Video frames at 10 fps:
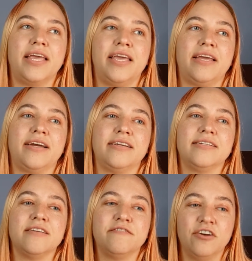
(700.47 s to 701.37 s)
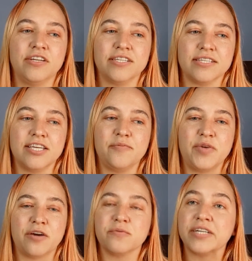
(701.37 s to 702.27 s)
and had fallen asleep
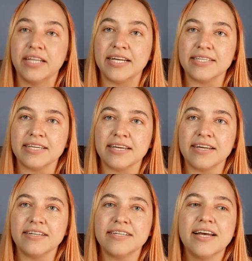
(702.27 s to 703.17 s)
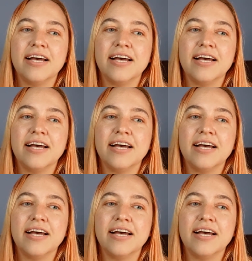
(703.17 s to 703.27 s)
not realizing it,